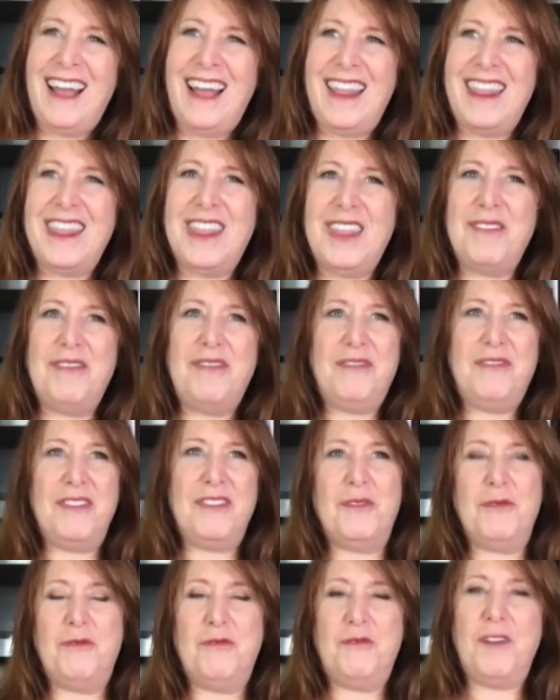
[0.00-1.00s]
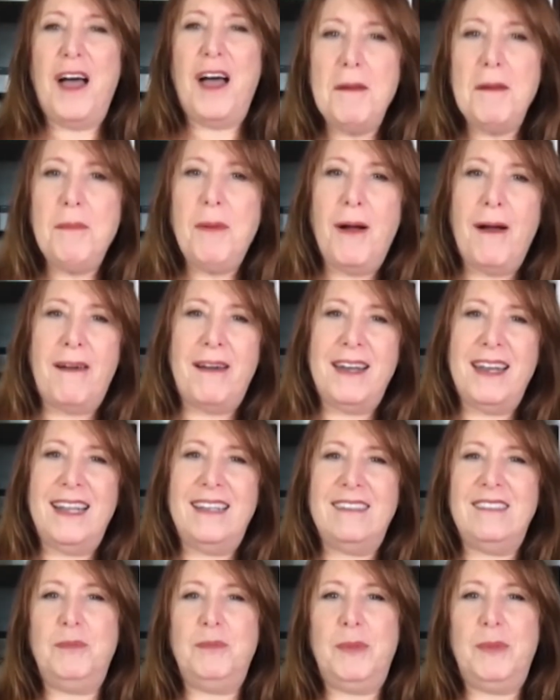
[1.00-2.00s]
the, the fun part
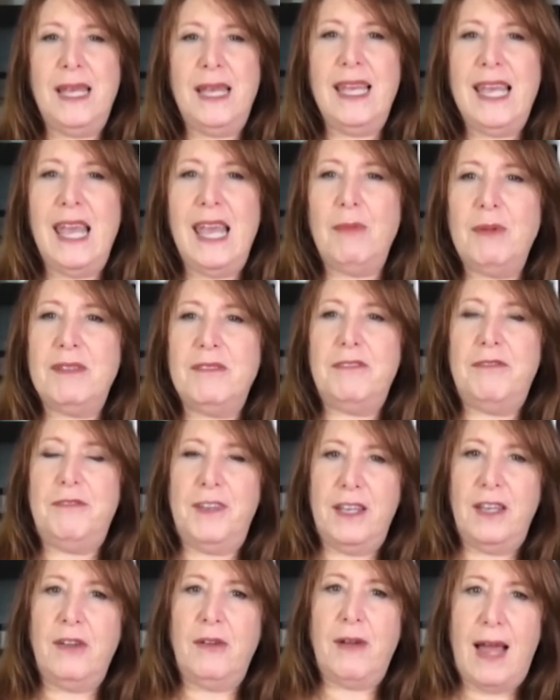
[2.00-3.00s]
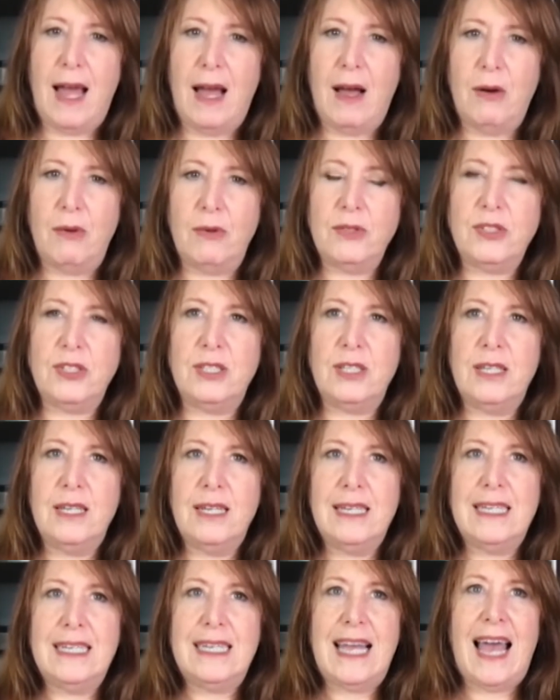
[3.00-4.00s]
is being able to figure out
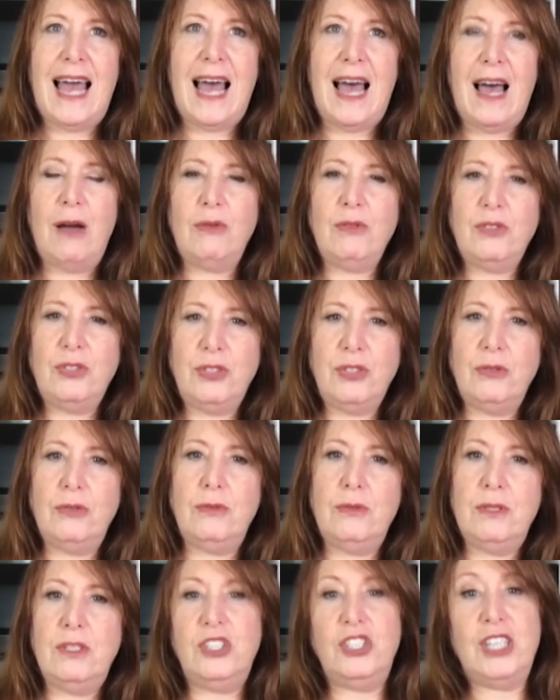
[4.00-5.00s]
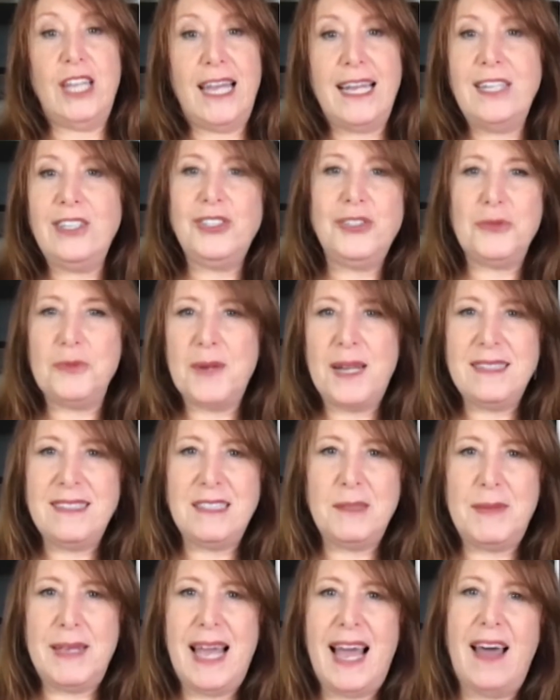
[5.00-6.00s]
how to change your
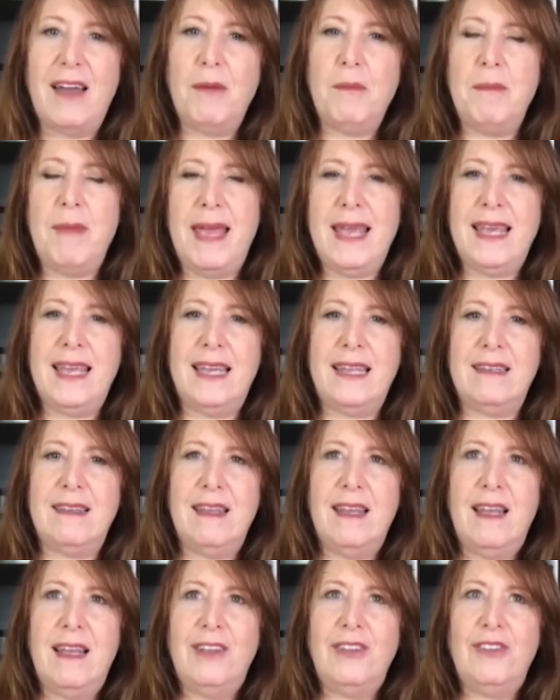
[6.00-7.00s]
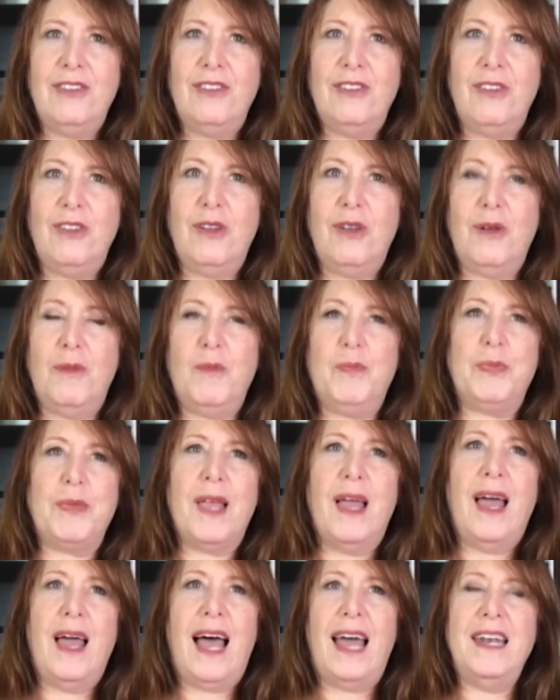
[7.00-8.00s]
recipe, how to make it,
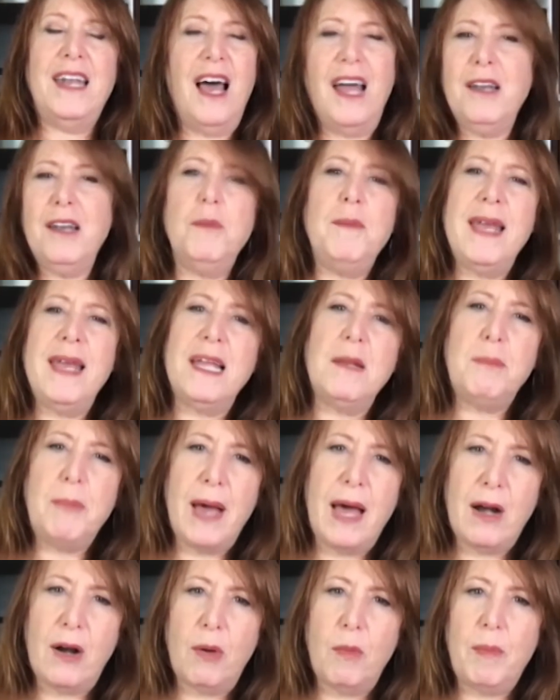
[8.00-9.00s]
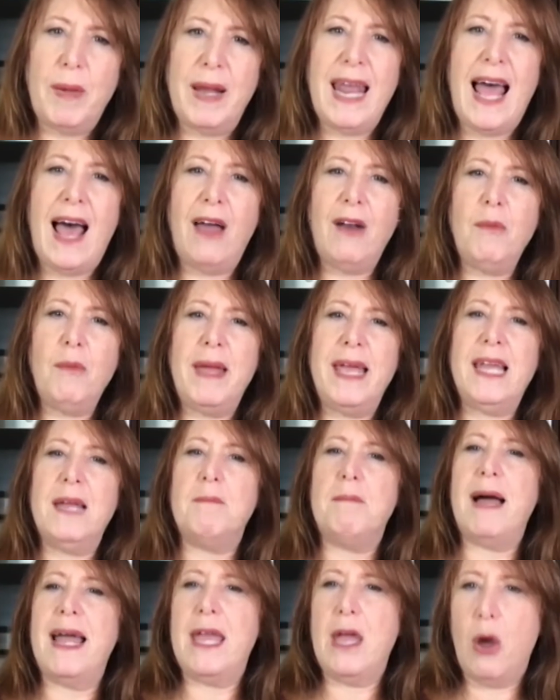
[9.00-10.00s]
not to make it better, but how to make
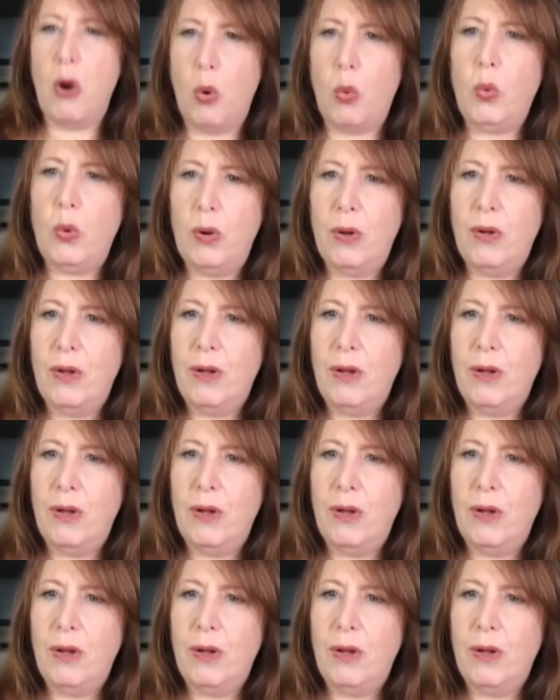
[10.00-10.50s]
it my own.